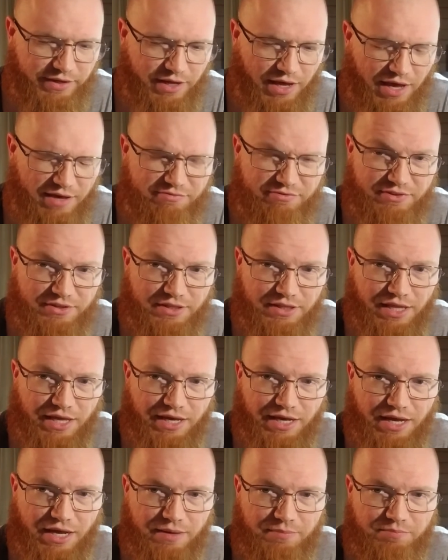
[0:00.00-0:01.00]
I feel
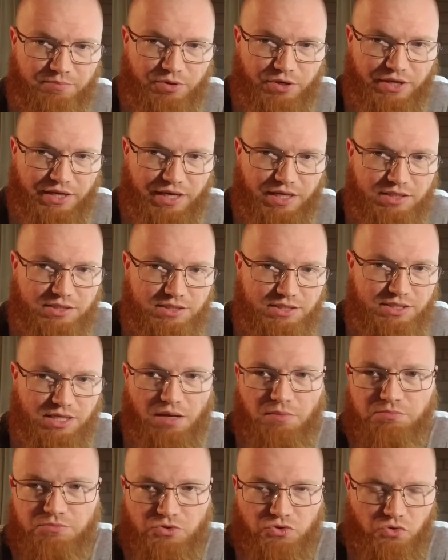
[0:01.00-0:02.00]
like I'm putting in
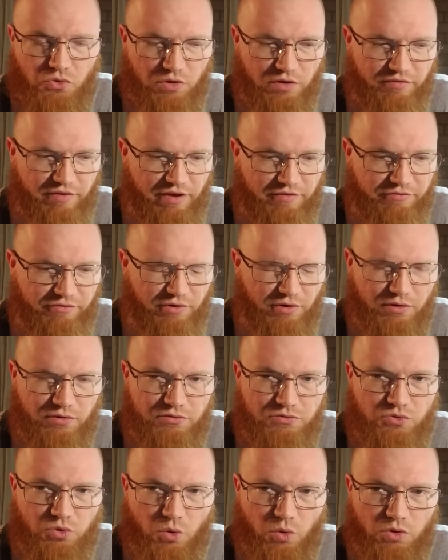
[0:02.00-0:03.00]
some sort of
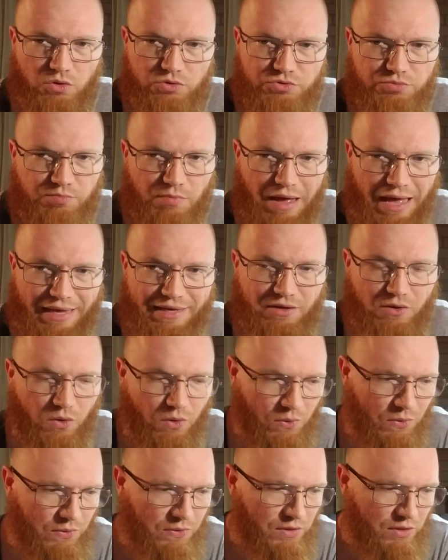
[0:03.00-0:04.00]
effort towards my
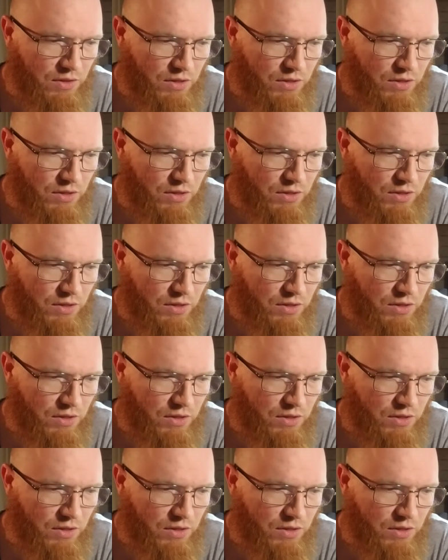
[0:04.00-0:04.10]
goal.